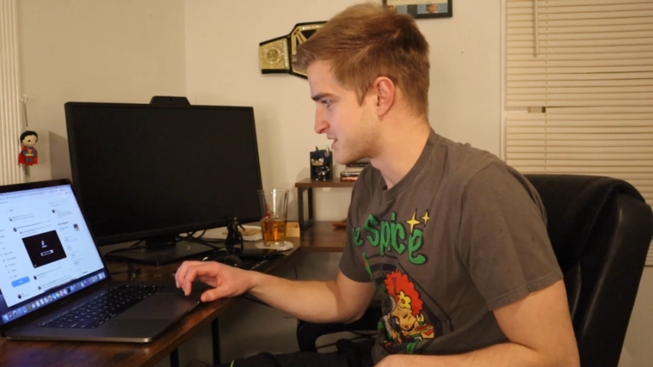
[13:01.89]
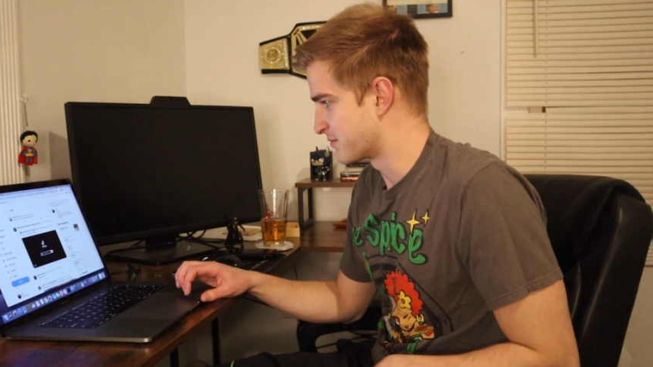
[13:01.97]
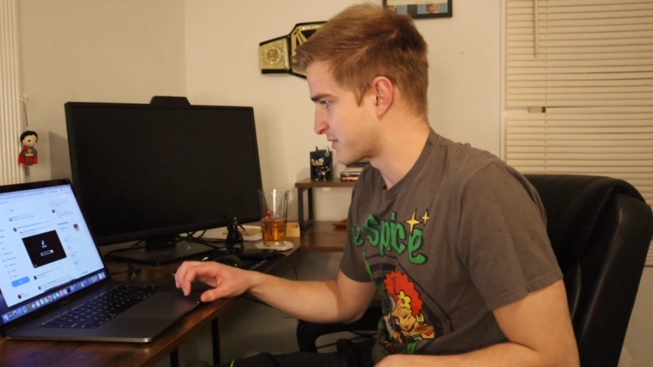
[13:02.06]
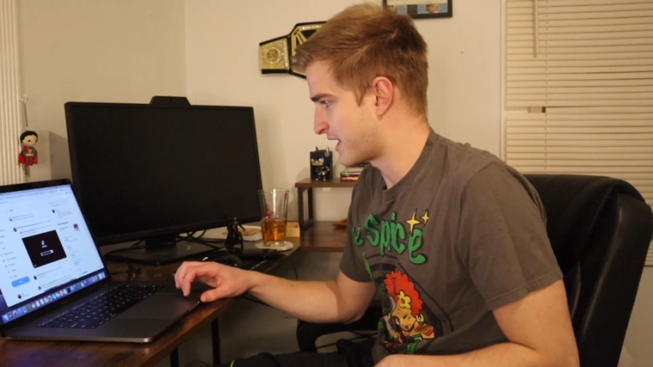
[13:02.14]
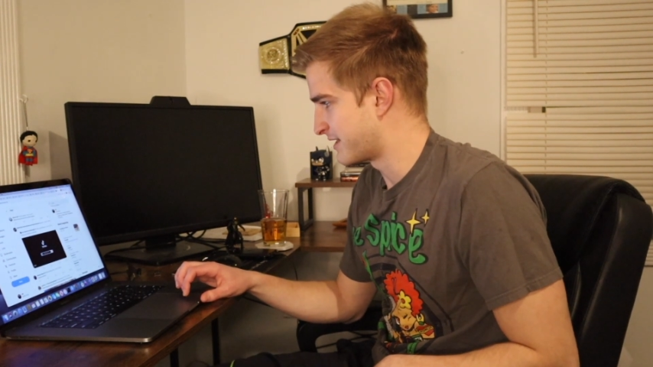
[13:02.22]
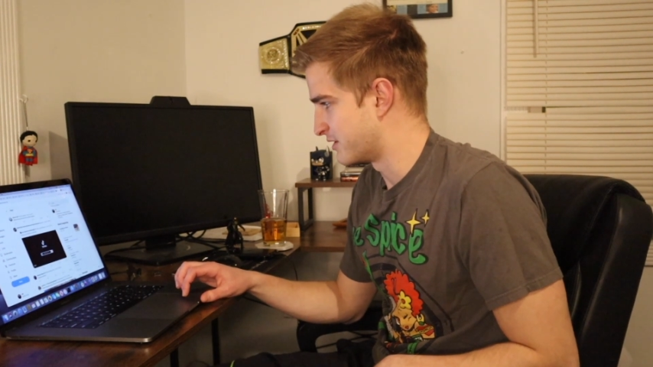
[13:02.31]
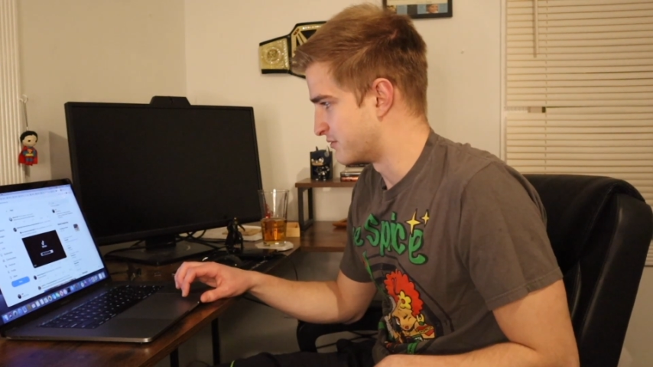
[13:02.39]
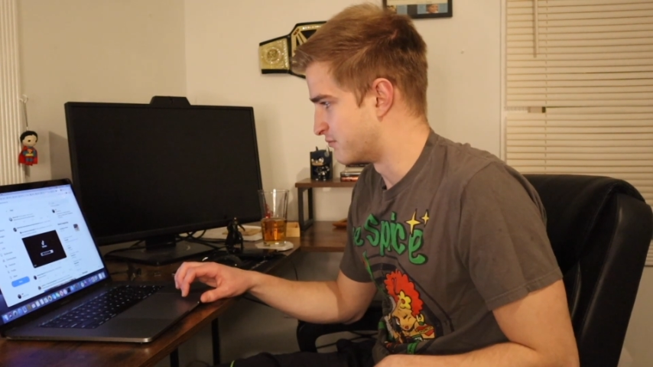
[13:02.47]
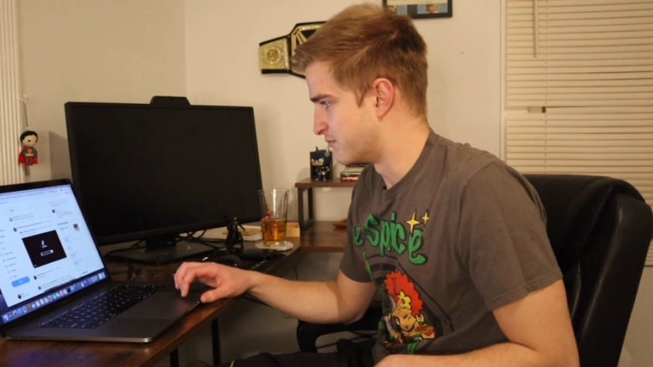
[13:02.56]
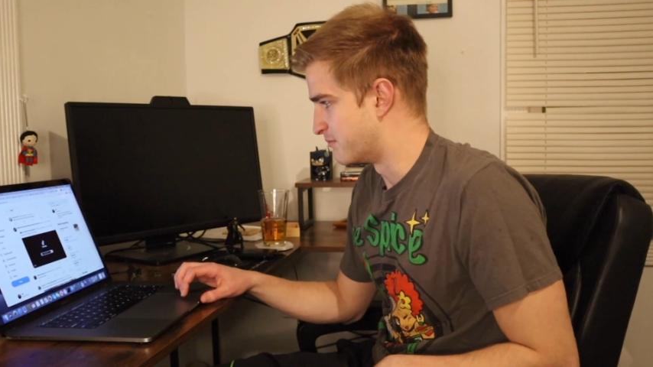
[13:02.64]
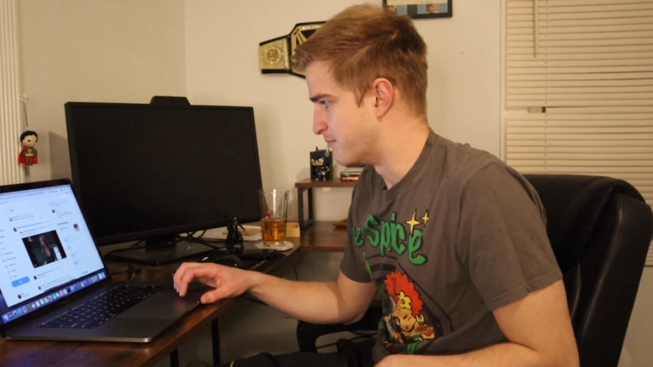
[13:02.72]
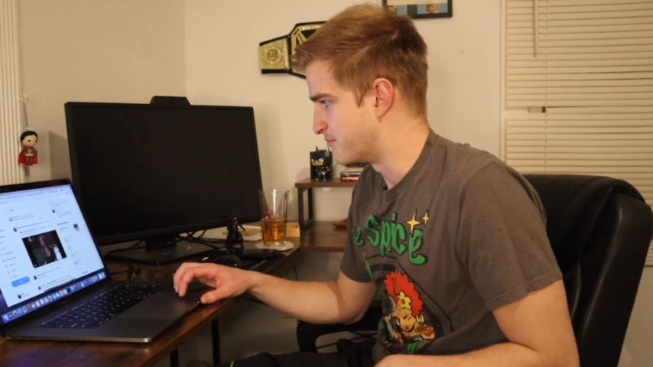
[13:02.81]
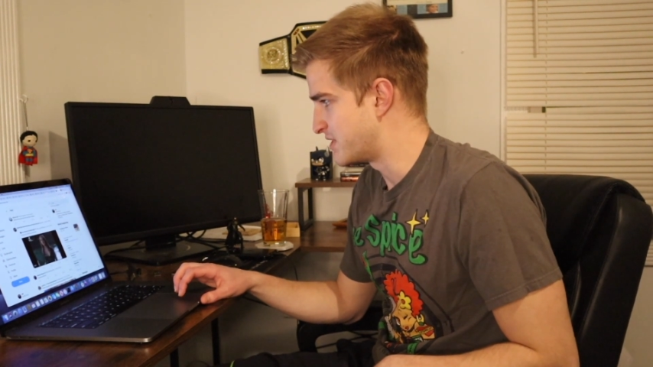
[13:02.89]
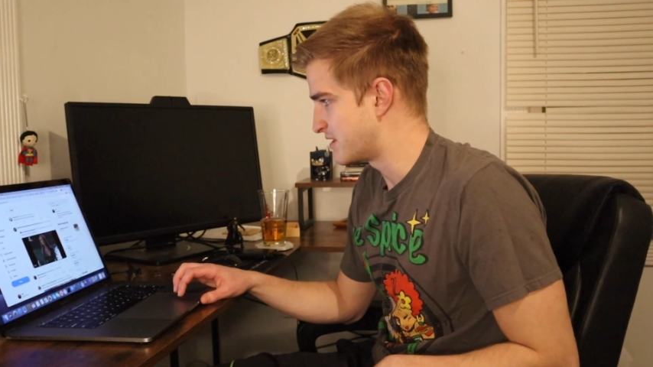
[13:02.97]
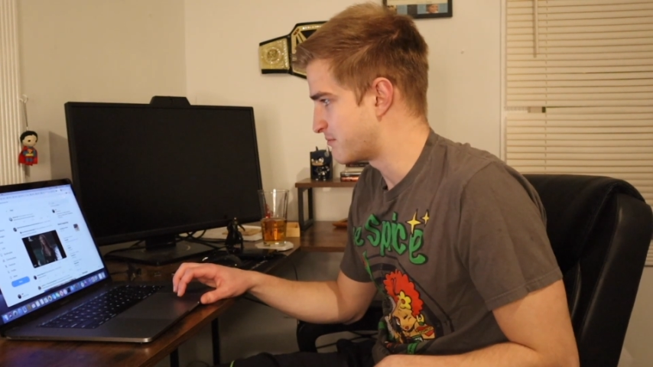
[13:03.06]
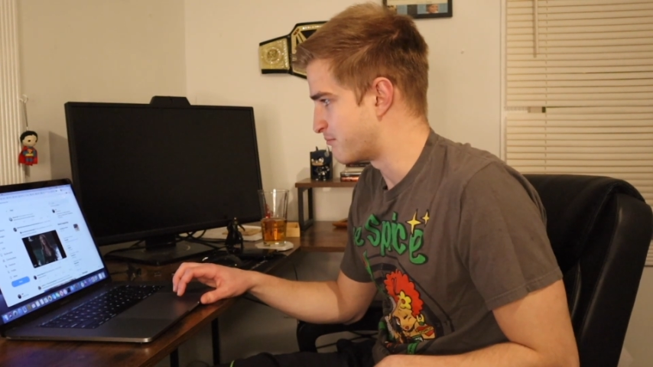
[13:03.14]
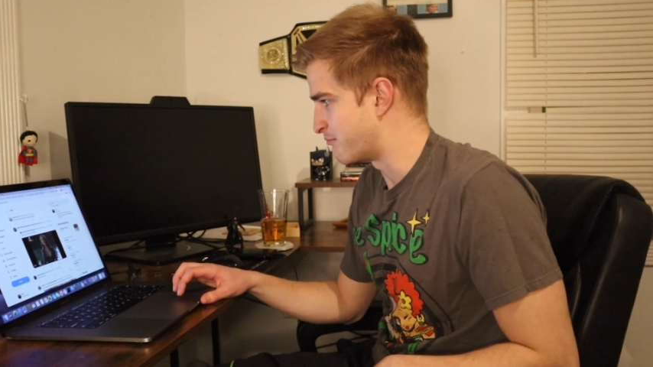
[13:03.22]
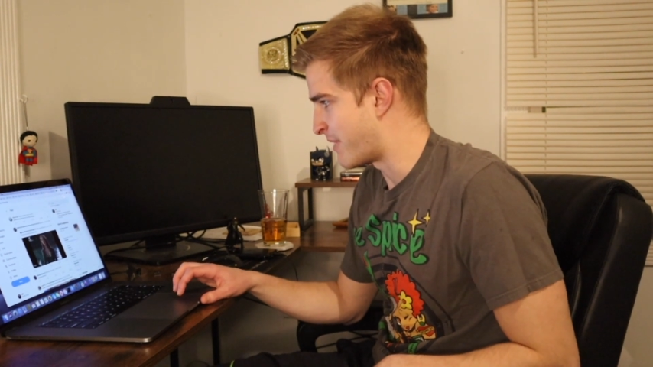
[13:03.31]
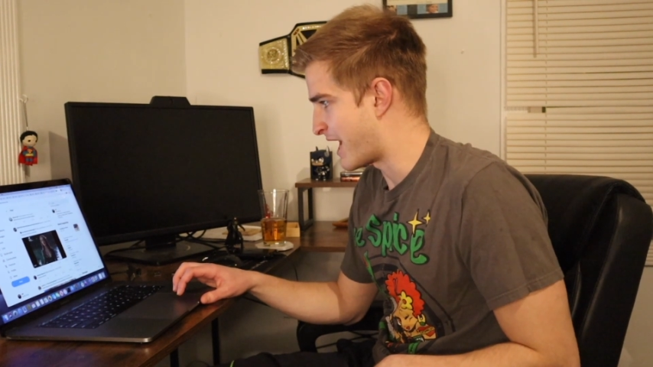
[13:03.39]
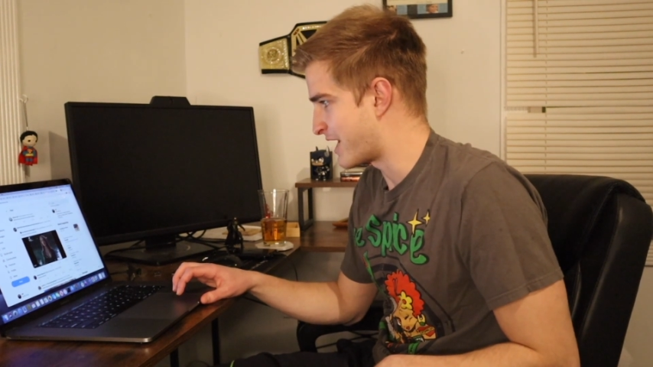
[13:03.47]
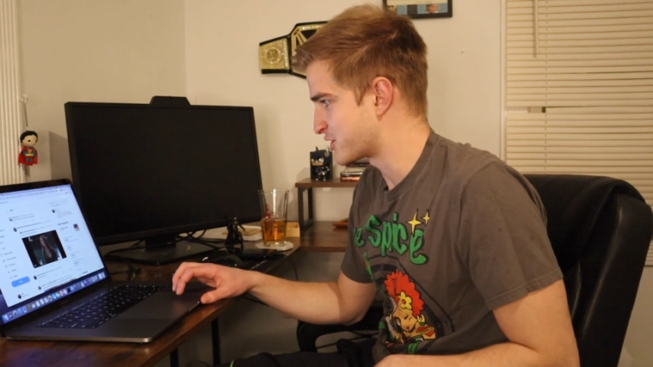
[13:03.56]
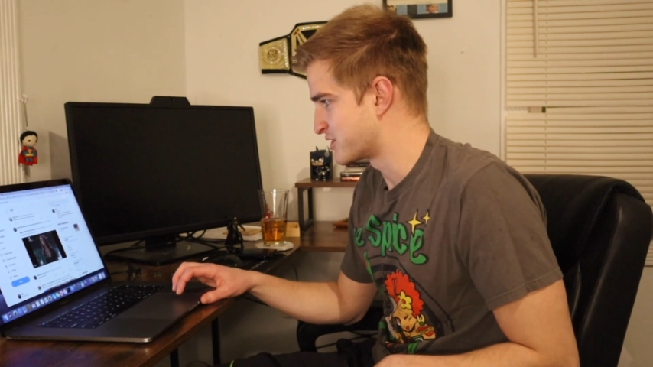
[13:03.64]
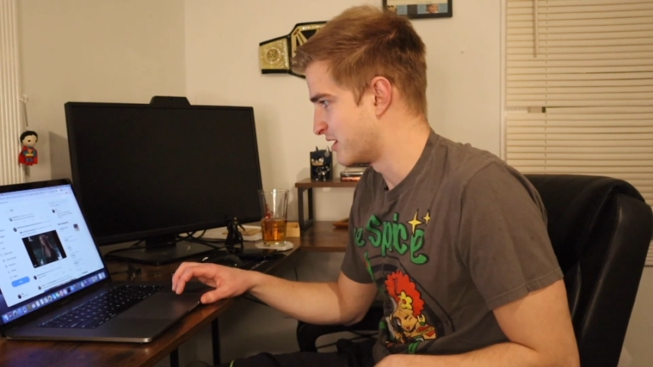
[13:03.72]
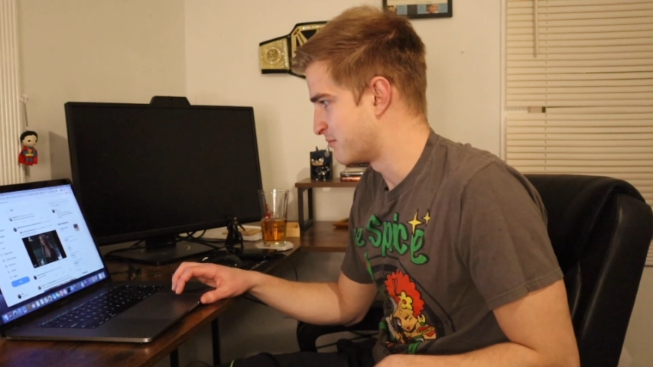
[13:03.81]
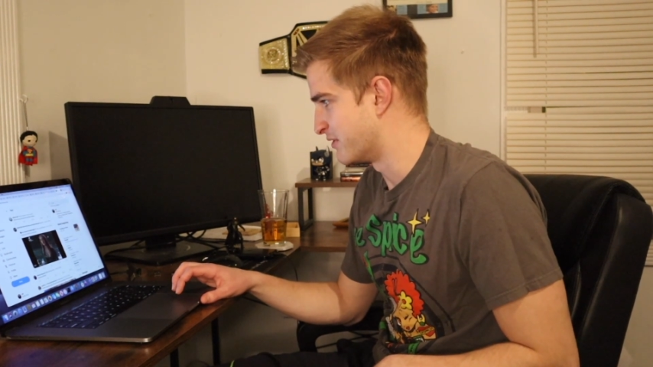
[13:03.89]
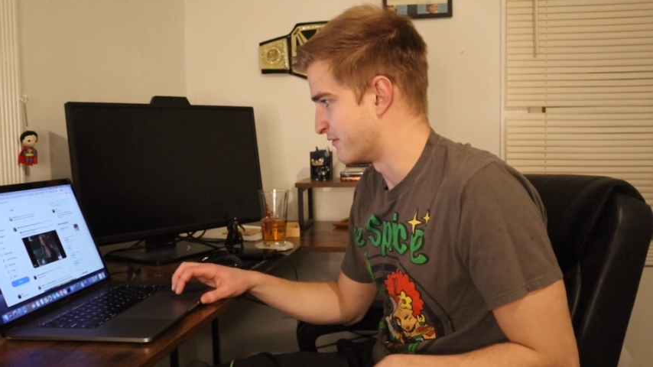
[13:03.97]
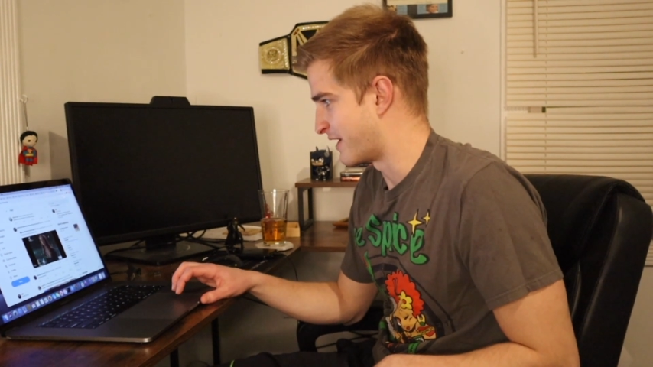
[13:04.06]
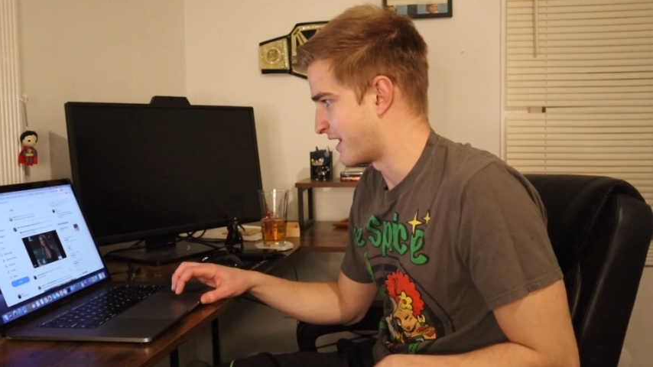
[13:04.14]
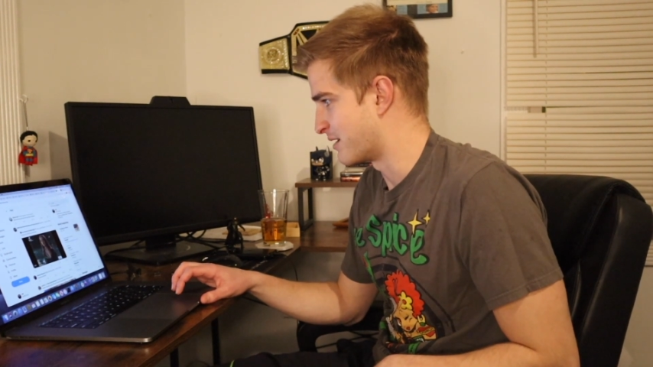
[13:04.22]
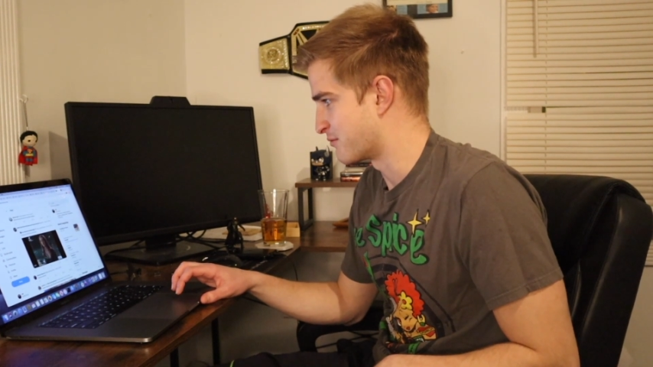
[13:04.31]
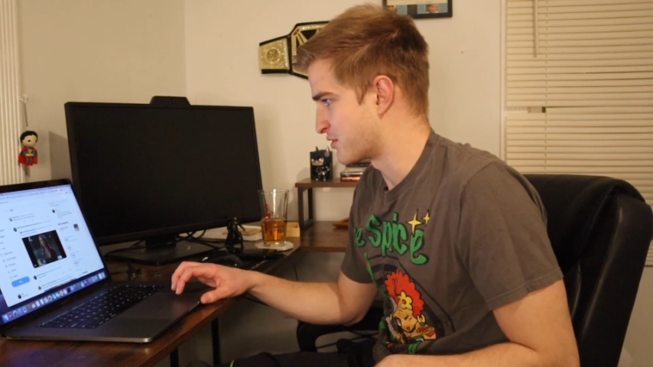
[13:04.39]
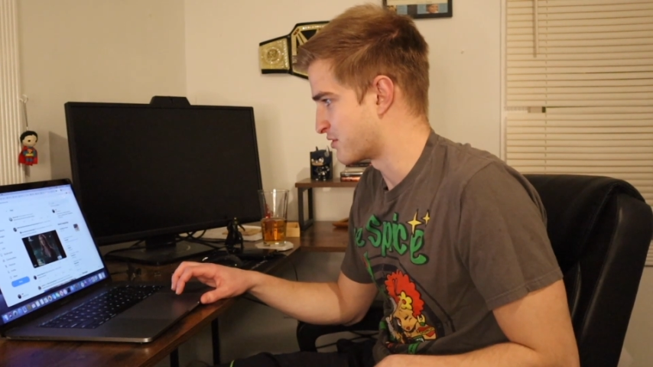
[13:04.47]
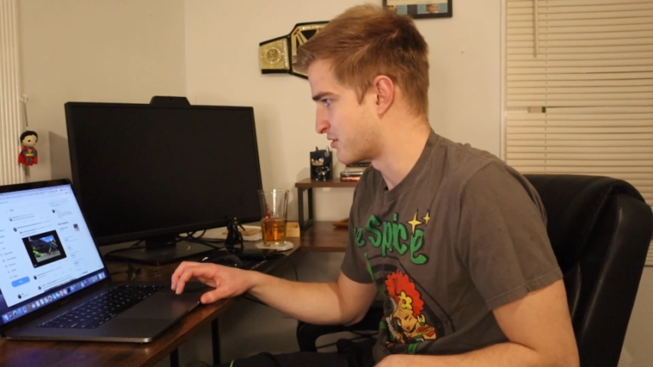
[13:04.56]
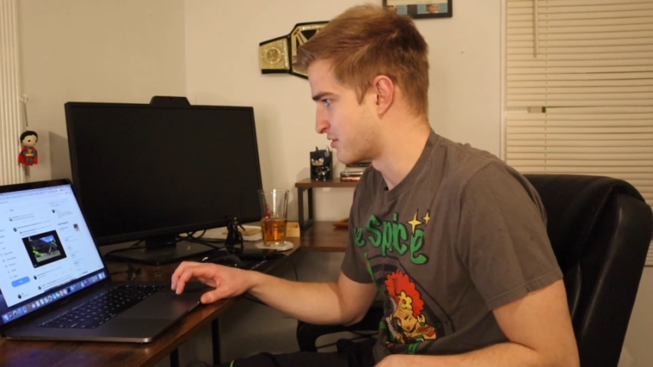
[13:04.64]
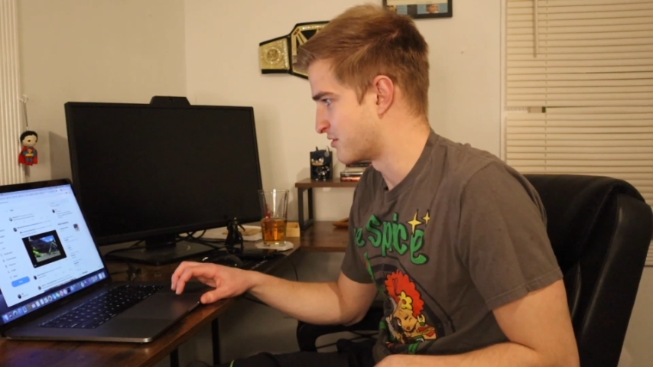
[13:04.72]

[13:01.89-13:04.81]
some kind of meme mashup of Amber